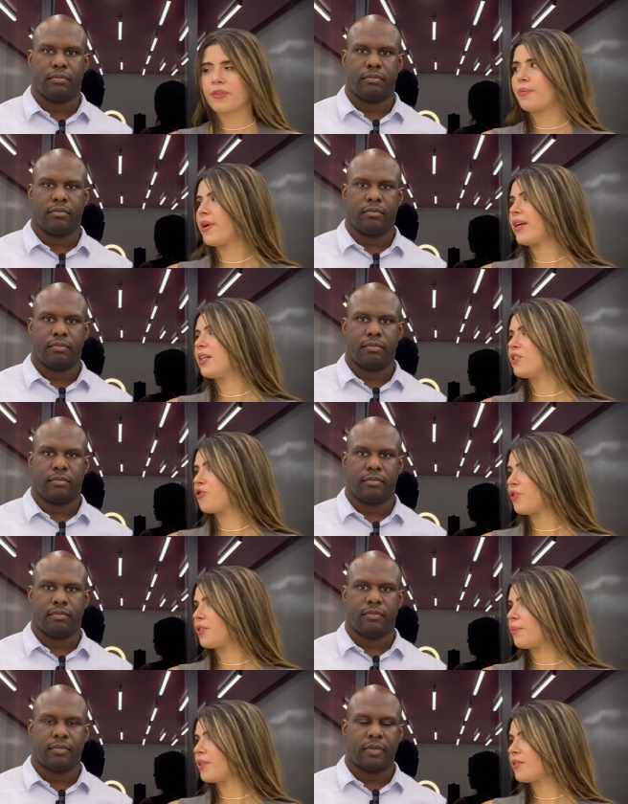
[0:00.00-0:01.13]
Speaker 1: for medical
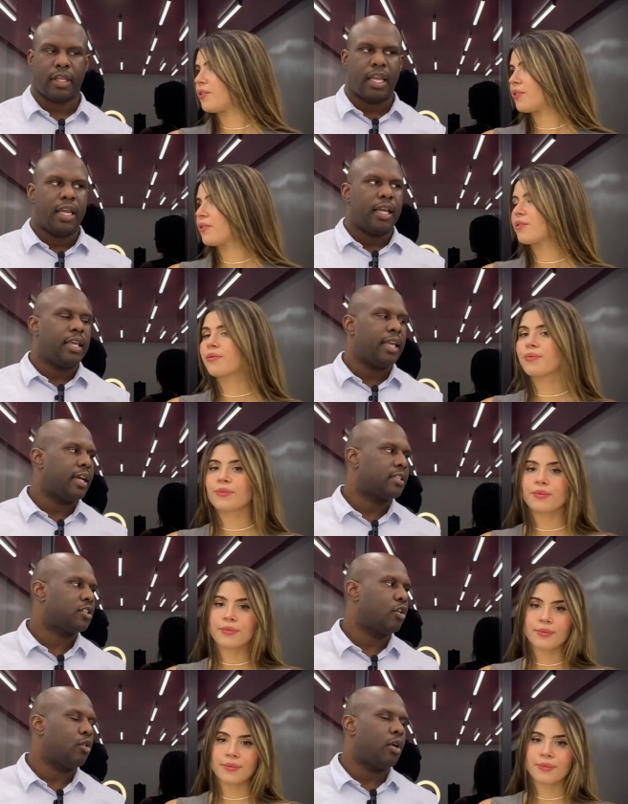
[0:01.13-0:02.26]
treatment?
Speaker 2: Yeah,
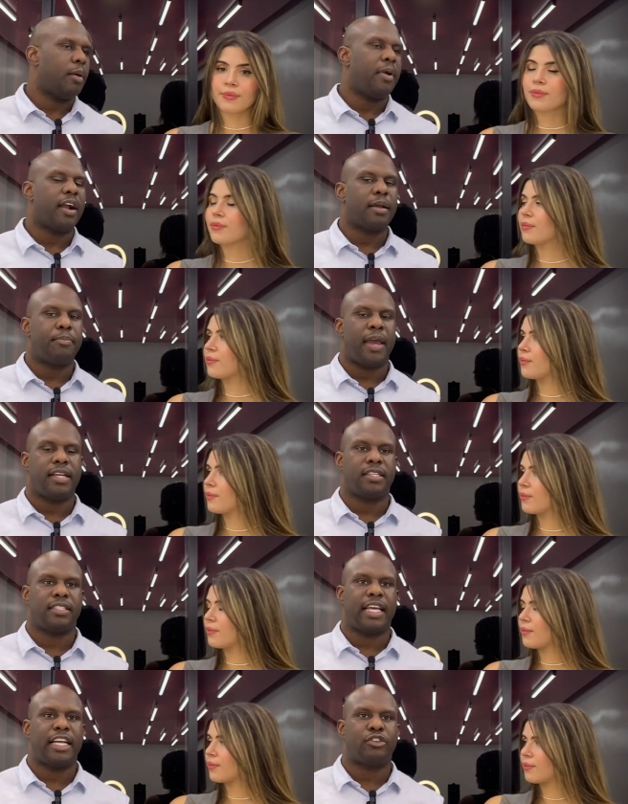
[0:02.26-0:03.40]
so American
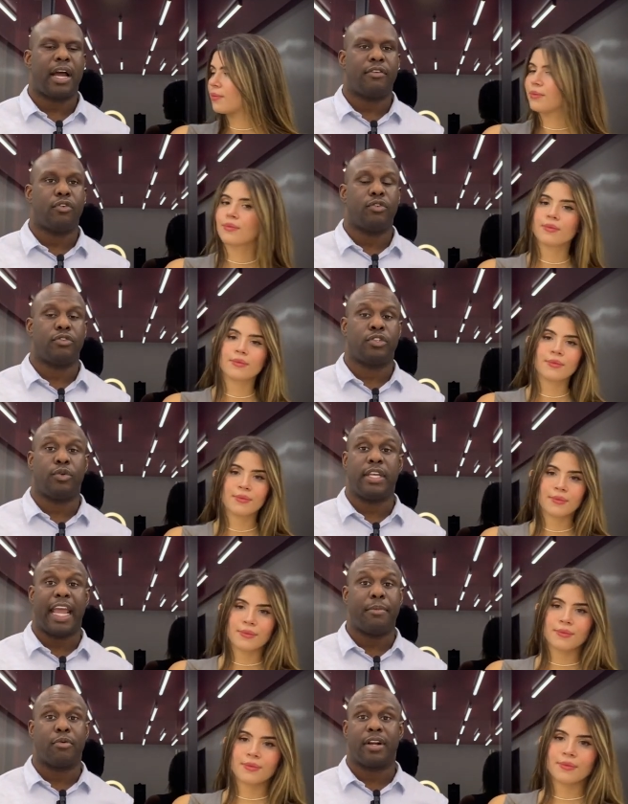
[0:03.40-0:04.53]
patients, they travel to
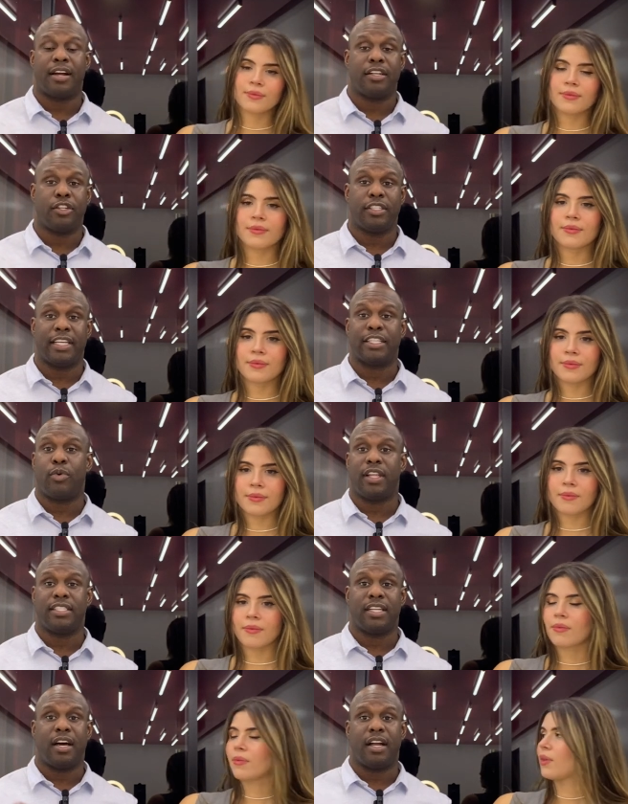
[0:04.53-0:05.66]
neighboring countries as well
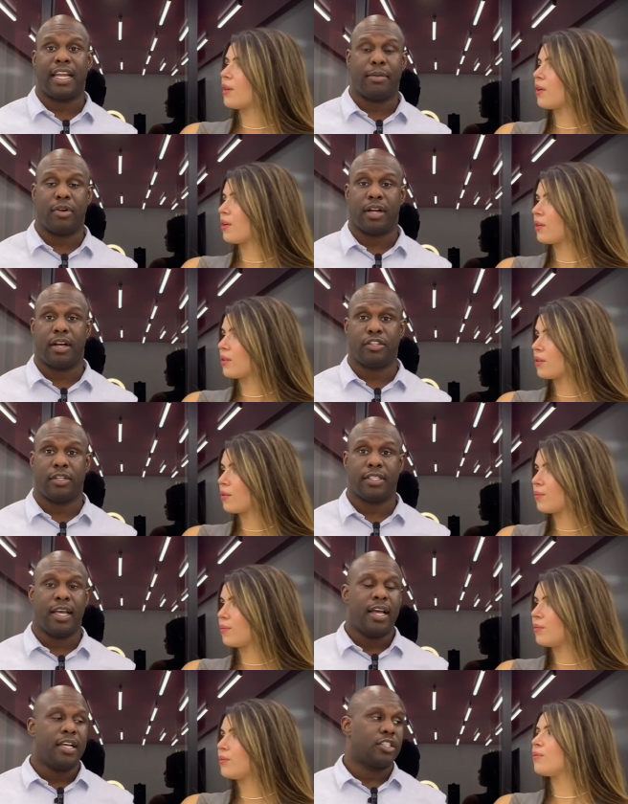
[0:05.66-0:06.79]
as non neighboring countries.
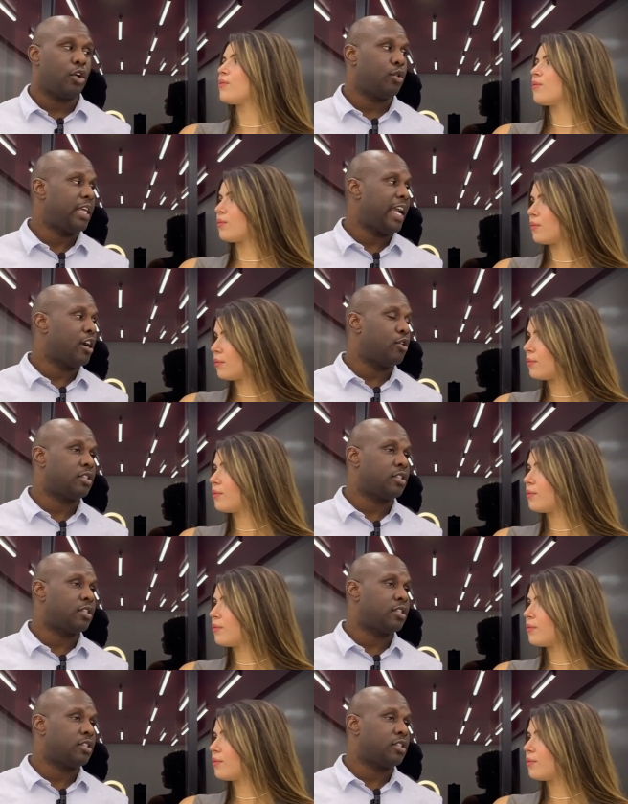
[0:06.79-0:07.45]
So they go